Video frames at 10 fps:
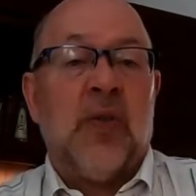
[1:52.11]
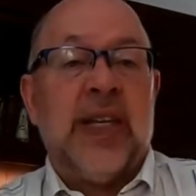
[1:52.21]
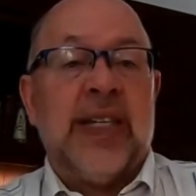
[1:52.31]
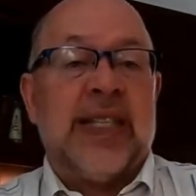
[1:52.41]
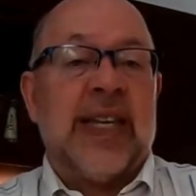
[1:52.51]

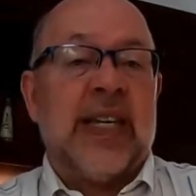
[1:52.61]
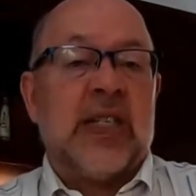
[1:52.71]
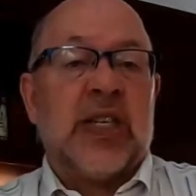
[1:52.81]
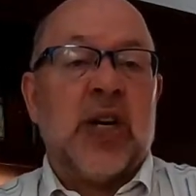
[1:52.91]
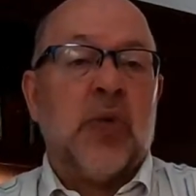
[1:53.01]
these
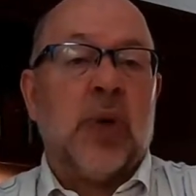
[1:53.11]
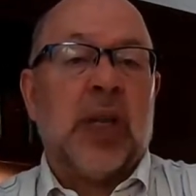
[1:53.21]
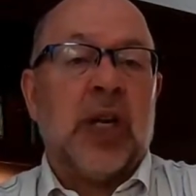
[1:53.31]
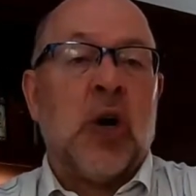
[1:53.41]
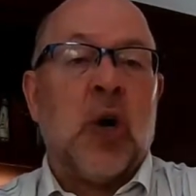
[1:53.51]
things can
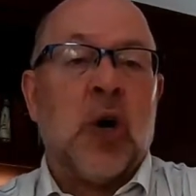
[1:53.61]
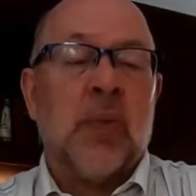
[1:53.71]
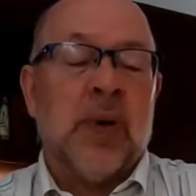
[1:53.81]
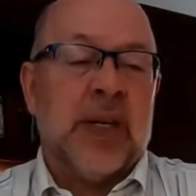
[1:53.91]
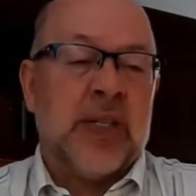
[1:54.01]
really
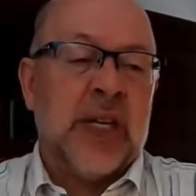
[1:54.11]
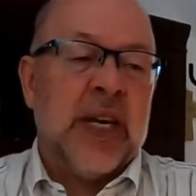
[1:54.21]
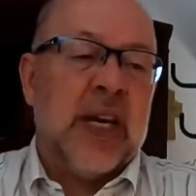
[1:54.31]
harm us.